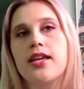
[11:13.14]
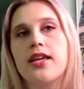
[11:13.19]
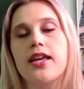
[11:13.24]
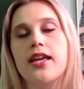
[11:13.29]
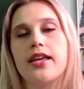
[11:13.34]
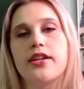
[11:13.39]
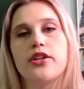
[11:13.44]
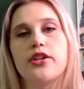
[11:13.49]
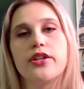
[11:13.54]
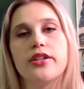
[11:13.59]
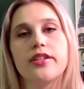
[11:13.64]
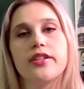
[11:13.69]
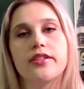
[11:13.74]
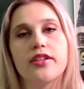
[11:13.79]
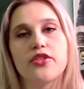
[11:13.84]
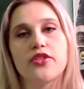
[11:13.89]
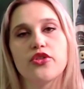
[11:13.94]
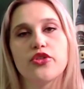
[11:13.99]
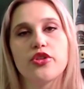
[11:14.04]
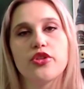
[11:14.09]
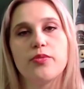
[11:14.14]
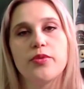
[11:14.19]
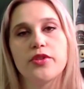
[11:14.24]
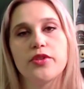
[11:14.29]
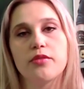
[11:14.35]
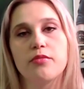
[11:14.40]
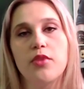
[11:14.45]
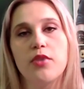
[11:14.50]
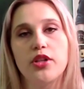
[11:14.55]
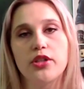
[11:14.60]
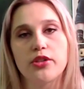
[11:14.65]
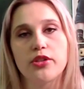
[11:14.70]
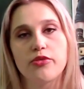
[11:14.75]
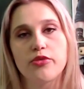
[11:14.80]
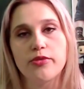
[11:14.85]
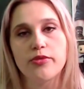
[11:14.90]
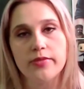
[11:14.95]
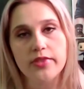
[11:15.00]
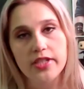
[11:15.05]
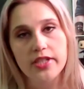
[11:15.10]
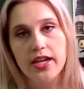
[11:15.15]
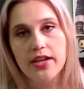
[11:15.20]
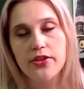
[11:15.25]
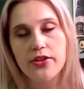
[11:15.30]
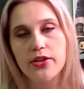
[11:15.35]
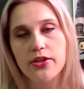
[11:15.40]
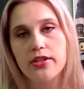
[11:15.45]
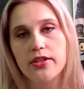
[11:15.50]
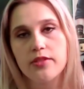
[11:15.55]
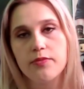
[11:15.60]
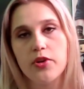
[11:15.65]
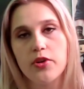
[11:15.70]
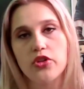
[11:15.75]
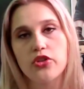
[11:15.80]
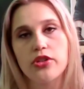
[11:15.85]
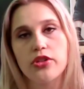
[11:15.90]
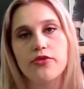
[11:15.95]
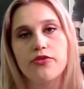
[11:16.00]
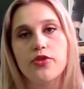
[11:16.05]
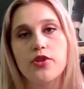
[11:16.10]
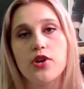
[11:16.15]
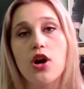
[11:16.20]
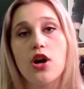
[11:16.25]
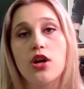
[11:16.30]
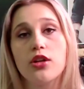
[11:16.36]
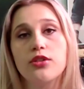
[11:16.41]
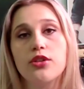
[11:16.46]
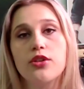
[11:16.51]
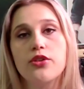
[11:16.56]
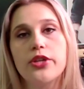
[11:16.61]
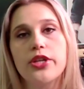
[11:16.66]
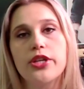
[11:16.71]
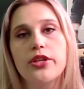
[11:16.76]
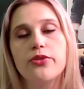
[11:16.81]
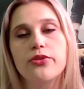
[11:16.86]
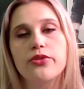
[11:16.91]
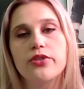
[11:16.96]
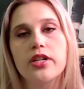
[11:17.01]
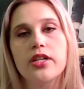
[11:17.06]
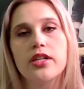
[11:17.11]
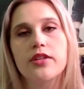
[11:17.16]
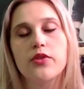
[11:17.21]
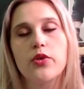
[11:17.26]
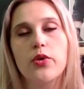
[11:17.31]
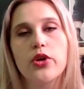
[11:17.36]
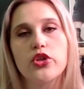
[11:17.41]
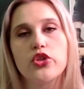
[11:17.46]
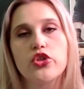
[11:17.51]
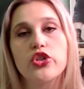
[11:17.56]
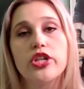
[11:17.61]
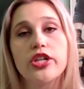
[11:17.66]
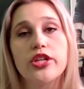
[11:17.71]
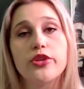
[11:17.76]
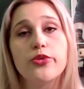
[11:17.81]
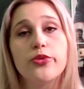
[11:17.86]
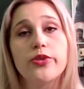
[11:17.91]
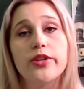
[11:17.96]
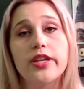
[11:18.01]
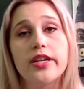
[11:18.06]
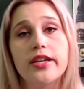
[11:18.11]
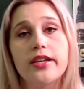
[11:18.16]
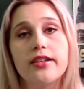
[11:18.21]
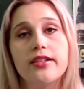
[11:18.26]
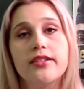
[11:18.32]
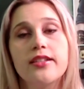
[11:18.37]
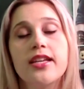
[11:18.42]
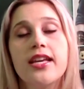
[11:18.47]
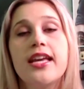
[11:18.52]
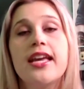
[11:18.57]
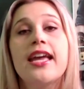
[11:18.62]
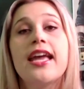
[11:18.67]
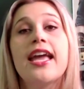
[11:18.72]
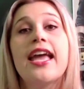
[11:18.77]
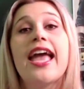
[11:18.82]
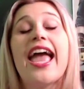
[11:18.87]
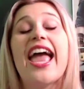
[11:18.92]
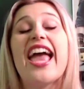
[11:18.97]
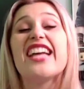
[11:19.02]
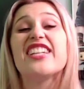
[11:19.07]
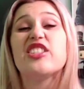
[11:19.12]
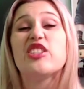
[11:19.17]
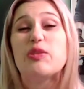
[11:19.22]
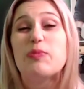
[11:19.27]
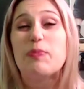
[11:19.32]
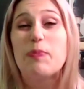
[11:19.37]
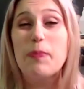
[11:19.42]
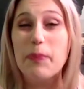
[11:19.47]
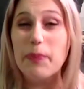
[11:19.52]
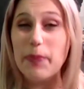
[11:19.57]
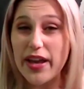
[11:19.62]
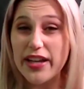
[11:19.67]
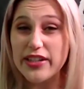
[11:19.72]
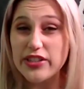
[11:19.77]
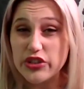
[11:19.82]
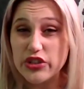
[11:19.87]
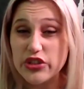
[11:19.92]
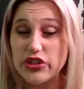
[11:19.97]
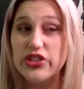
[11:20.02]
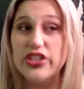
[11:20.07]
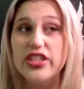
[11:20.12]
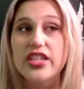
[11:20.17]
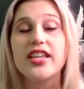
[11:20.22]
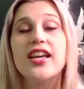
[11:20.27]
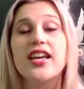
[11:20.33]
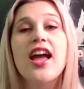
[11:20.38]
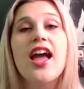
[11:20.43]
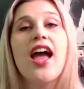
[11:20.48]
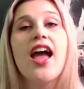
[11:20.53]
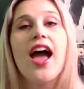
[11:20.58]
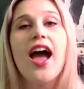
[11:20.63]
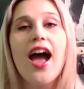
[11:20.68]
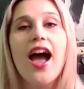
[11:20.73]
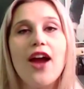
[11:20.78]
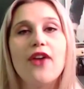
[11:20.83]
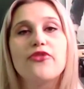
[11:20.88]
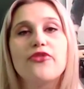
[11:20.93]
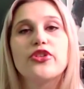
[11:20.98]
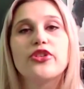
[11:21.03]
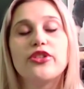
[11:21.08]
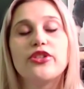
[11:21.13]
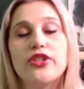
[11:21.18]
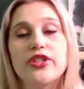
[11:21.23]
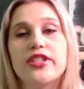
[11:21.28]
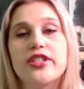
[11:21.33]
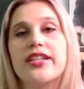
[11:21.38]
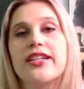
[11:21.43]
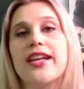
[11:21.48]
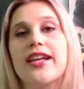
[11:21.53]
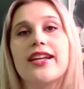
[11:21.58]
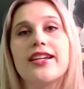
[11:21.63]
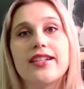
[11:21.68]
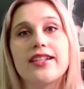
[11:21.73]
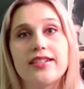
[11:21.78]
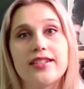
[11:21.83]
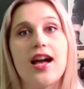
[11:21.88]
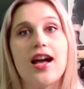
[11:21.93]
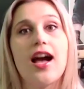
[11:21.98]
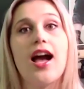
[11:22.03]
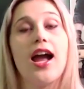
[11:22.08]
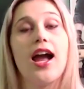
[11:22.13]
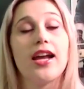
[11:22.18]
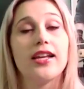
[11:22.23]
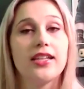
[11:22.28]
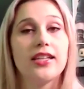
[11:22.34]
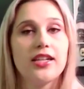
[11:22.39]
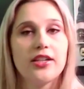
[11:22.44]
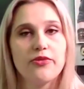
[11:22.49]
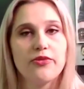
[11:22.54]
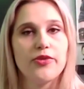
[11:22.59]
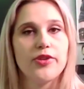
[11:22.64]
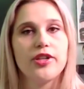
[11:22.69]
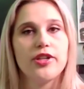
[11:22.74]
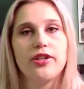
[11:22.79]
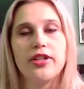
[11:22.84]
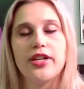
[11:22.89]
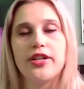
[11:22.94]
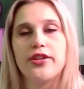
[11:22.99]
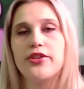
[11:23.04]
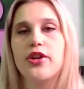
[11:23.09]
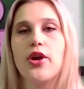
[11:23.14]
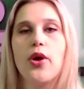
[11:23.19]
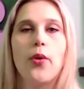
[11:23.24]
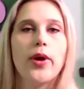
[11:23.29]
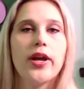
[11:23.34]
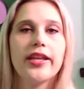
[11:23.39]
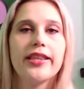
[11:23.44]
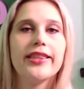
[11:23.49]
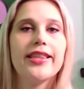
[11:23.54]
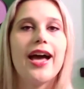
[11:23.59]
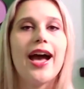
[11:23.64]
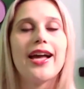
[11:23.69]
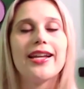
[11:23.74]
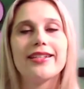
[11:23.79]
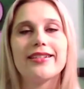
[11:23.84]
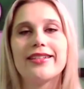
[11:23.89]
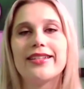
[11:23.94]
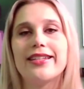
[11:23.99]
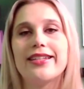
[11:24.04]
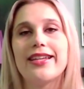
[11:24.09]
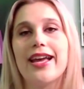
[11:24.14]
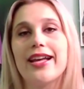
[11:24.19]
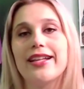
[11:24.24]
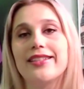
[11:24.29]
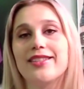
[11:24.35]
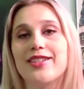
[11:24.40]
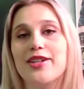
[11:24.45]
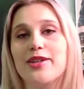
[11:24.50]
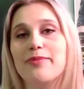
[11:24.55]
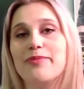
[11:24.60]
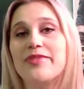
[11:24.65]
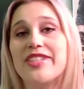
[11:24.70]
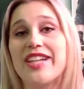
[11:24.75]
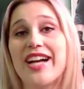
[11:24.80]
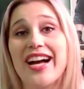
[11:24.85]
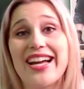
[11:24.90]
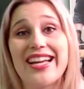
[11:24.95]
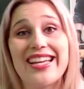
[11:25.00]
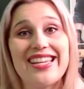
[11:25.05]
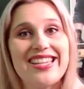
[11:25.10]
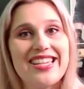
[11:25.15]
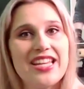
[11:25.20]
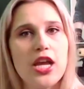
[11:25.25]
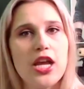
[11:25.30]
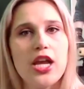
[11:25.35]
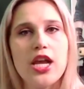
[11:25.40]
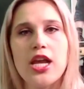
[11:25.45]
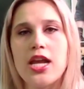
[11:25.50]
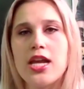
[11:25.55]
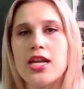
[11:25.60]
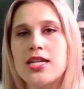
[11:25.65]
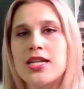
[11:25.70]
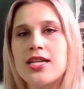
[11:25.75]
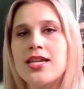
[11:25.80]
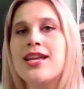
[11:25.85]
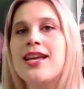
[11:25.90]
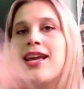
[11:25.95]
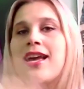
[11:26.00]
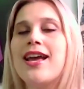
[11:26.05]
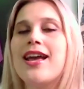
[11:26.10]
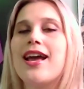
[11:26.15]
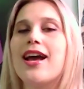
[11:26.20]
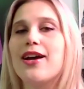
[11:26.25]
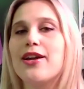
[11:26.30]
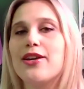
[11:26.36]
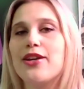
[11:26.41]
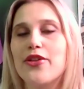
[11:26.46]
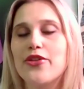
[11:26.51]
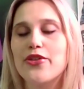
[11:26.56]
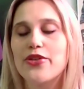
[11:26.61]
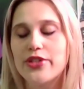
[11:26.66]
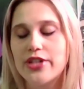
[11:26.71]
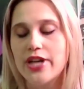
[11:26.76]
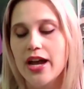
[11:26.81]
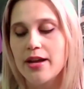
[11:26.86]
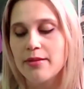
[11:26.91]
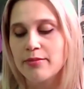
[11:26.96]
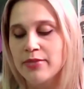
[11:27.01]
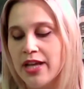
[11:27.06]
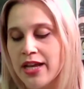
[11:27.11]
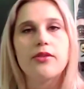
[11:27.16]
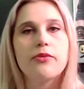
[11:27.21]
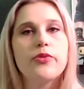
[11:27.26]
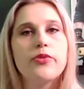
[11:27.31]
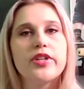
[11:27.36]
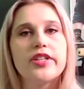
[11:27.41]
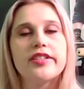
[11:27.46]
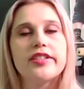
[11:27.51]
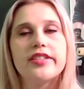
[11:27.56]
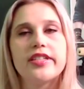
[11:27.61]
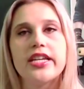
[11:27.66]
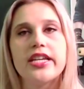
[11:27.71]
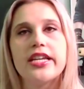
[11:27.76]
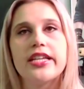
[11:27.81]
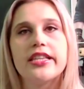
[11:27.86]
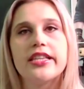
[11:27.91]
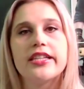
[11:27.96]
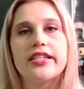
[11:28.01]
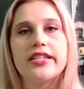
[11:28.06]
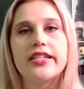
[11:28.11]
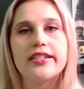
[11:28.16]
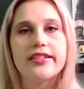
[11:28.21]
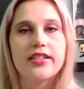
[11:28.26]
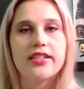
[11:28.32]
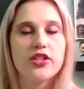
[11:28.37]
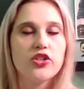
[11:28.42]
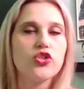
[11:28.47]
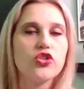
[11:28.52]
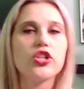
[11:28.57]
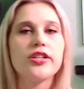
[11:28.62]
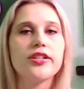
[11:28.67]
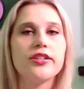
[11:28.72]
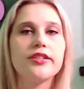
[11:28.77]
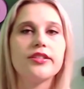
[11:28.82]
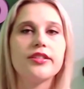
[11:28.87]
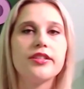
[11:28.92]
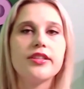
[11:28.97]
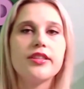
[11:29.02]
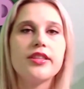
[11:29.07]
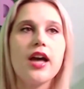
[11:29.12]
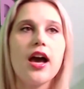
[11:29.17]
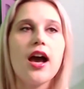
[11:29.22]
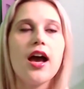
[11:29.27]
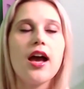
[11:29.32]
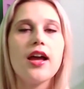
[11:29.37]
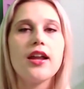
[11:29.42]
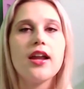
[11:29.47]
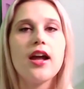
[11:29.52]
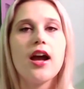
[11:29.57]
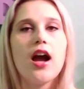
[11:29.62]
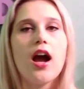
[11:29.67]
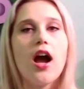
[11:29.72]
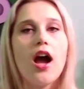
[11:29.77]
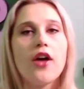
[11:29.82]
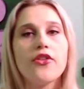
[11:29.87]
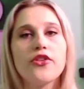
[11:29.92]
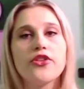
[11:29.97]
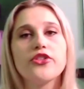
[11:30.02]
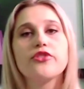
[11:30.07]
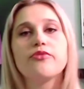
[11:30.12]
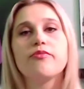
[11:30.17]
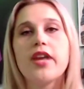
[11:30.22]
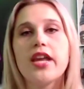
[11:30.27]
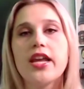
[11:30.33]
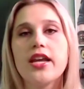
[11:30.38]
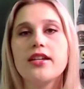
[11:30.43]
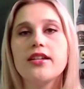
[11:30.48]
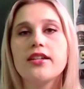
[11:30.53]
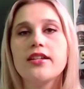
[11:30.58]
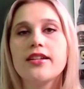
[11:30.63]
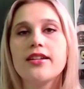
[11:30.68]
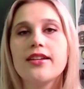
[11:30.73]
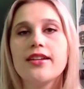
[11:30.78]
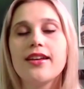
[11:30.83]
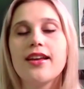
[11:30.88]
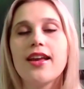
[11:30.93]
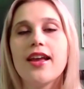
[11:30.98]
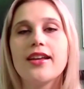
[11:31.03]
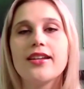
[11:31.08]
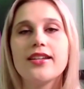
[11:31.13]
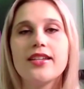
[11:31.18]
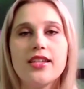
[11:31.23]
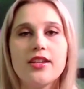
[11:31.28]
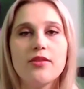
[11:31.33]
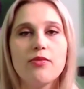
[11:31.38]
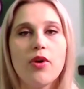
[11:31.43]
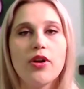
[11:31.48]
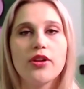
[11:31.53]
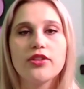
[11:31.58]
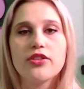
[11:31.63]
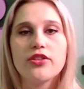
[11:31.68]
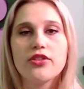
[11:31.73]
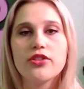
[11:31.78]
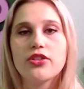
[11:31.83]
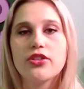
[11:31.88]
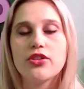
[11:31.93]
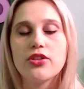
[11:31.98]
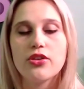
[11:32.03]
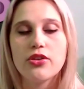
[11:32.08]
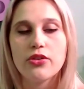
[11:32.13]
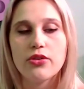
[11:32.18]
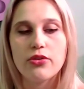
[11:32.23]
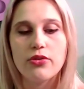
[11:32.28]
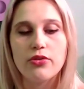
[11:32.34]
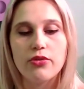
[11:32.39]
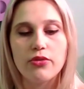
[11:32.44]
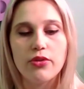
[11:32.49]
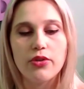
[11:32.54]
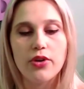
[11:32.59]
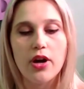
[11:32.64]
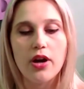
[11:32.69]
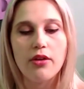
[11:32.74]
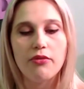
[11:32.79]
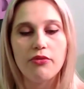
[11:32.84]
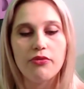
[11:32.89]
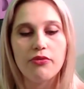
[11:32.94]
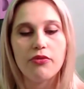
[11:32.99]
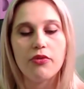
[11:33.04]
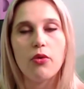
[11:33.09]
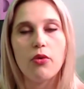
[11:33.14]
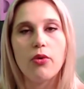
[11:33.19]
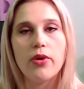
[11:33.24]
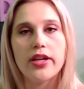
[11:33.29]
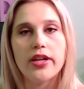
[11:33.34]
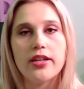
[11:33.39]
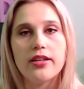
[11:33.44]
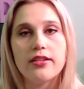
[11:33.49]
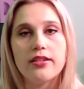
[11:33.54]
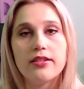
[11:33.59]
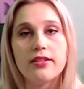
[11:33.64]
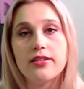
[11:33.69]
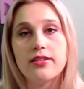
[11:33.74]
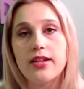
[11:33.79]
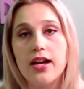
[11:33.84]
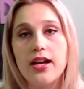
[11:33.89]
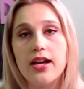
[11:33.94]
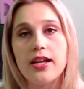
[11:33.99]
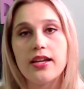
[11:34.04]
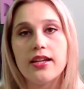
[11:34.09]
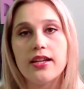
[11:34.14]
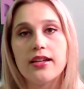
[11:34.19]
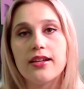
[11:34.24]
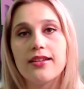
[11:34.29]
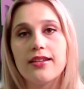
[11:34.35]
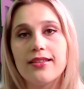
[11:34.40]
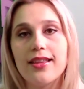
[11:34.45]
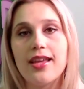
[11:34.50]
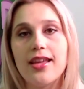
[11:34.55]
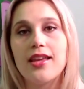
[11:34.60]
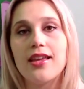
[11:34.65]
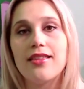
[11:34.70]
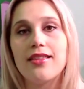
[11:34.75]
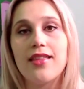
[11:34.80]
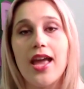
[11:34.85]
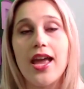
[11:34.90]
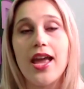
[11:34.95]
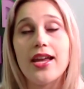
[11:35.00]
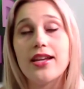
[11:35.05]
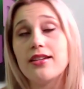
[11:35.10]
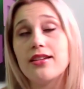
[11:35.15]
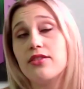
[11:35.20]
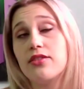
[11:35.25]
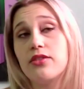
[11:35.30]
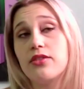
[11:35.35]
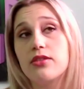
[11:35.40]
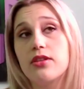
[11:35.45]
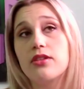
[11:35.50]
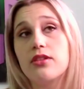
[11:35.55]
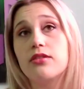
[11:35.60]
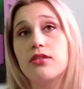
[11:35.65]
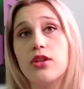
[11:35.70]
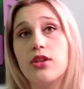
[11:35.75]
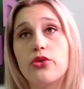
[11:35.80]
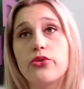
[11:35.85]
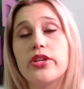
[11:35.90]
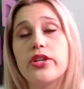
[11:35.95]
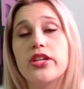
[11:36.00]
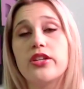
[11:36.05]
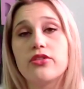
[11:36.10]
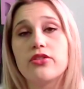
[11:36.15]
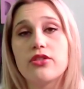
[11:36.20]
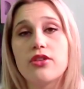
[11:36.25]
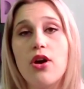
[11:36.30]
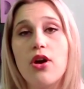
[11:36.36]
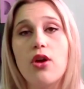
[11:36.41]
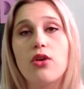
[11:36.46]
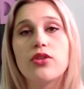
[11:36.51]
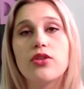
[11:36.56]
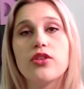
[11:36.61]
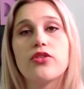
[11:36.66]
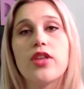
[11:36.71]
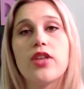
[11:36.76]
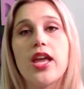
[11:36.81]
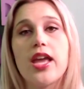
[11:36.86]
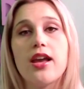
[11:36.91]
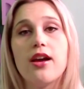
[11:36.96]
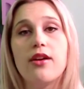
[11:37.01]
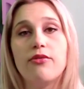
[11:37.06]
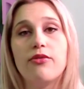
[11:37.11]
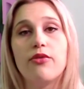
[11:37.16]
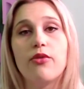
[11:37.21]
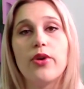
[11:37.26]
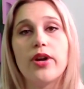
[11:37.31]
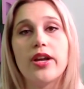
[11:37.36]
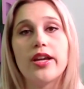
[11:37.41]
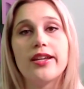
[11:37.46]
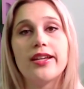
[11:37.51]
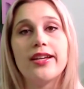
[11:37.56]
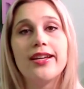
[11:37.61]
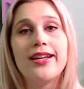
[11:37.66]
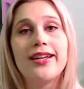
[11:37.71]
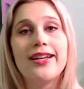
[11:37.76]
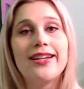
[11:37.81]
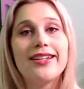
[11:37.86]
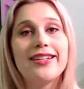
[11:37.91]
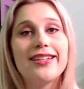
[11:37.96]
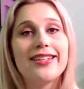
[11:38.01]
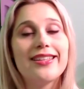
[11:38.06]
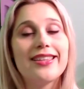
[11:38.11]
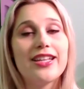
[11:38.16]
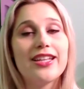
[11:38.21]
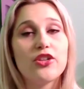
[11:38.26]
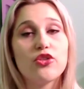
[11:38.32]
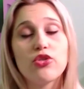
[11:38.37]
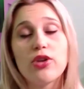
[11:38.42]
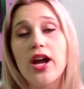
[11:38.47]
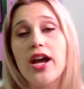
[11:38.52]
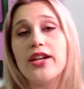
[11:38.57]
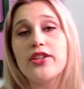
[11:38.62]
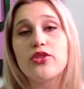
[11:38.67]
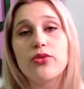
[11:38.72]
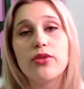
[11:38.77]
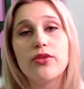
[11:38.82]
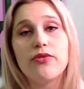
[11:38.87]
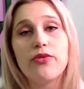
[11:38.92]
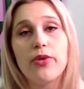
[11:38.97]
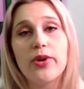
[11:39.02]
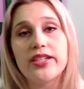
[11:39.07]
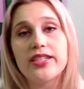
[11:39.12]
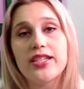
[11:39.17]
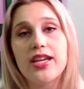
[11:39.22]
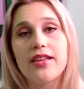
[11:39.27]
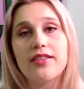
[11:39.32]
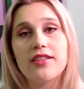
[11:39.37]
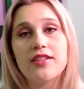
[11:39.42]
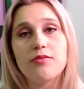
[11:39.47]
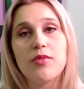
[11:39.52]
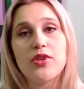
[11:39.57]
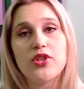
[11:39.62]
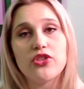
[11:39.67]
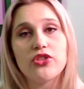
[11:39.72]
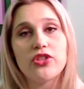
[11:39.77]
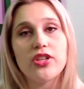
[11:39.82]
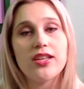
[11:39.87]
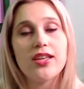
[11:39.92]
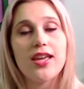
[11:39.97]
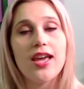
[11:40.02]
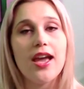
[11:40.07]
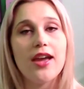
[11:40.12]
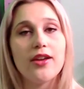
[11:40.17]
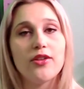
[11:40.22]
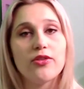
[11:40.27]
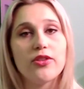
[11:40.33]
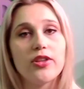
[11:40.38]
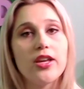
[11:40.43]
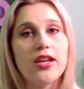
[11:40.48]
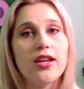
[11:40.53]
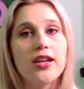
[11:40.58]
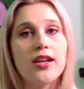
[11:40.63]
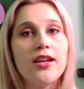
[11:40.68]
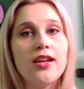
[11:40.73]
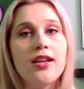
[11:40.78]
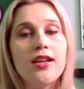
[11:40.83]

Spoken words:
a good decision to put them all in a room together, especially for our Loki, who's kind of questioning who he is. Especially after looking at his highlight reel and knowing that he ends up dying in another timeline. We see the decisions that others made, and he wants to avoid dying. And Lokis know that they try to avoid death as much as they can, or they